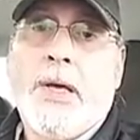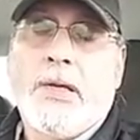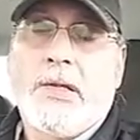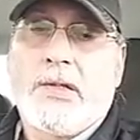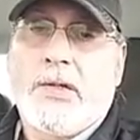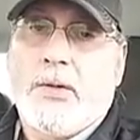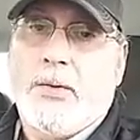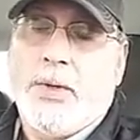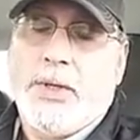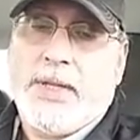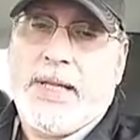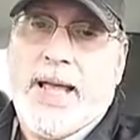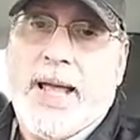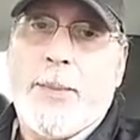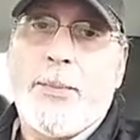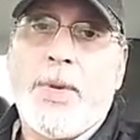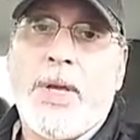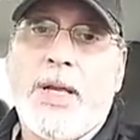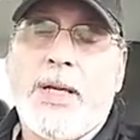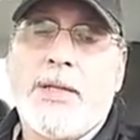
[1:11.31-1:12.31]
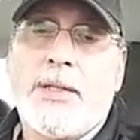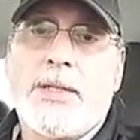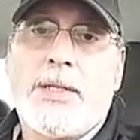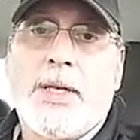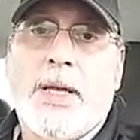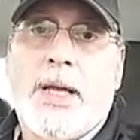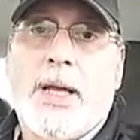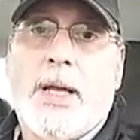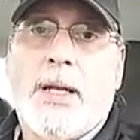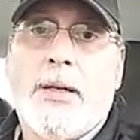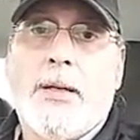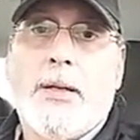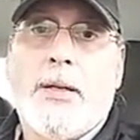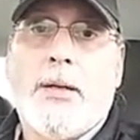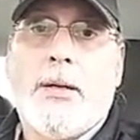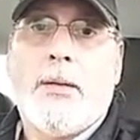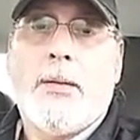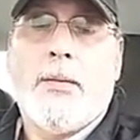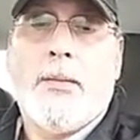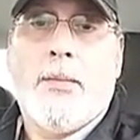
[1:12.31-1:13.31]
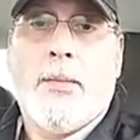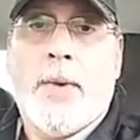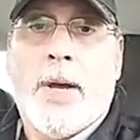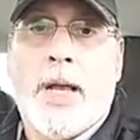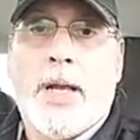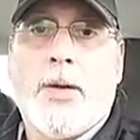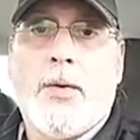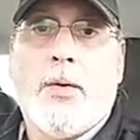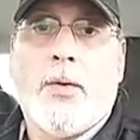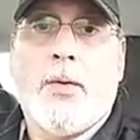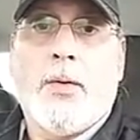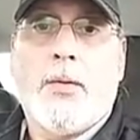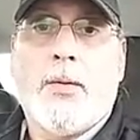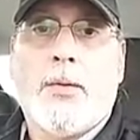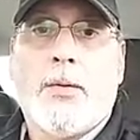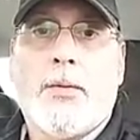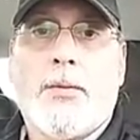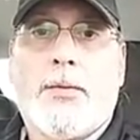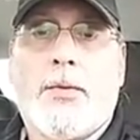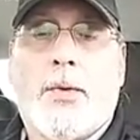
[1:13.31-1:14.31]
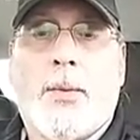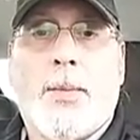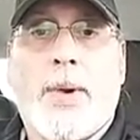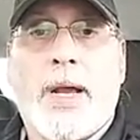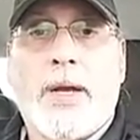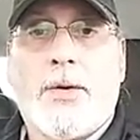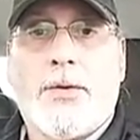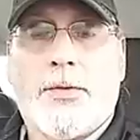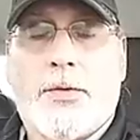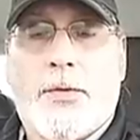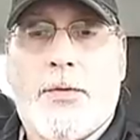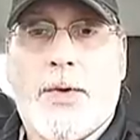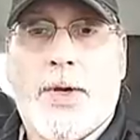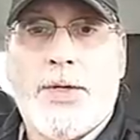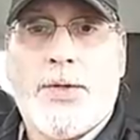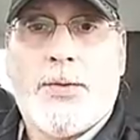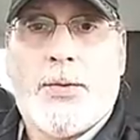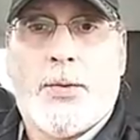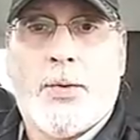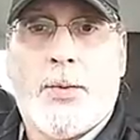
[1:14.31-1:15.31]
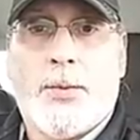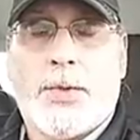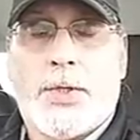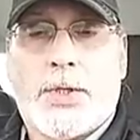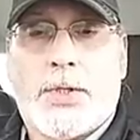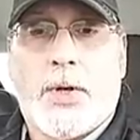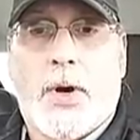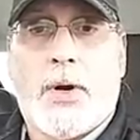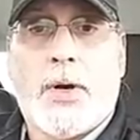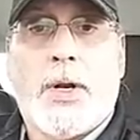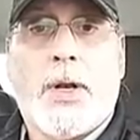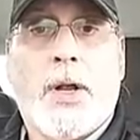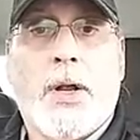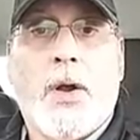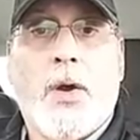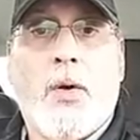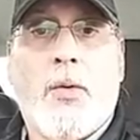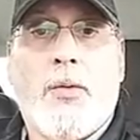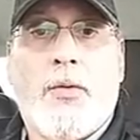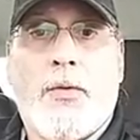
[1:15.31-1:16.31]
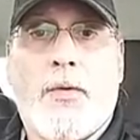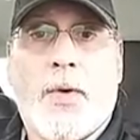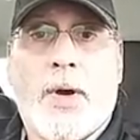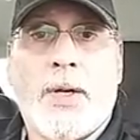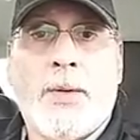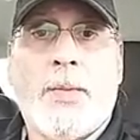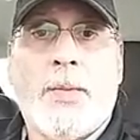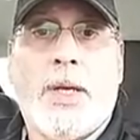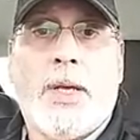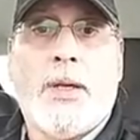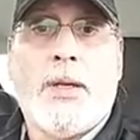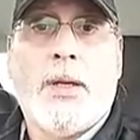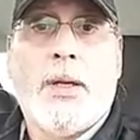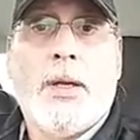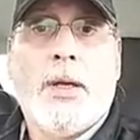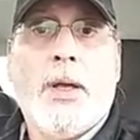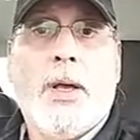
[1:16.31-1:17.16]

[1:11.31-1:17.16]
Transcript: So with that being said, Michael from Michael's Fish Room started a GoFundMe